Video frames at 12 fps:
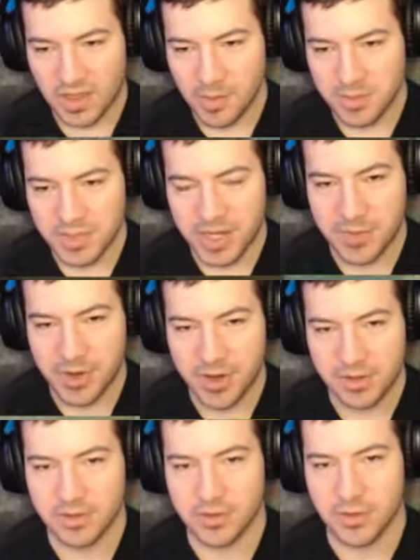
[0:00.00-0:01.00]
I'm just glad we don't have
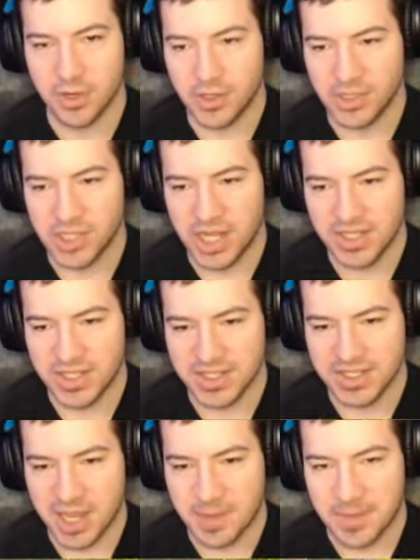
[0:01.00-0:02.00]
to do long shots in this
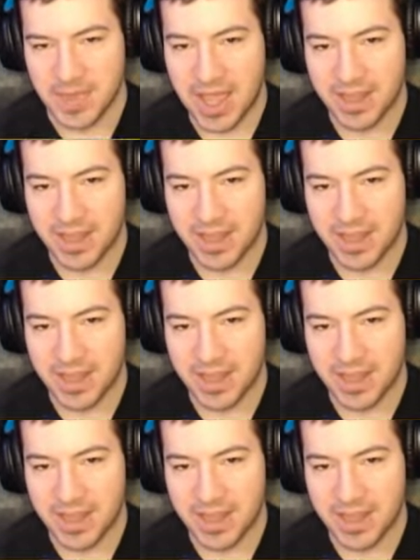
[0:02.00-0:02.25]
game. That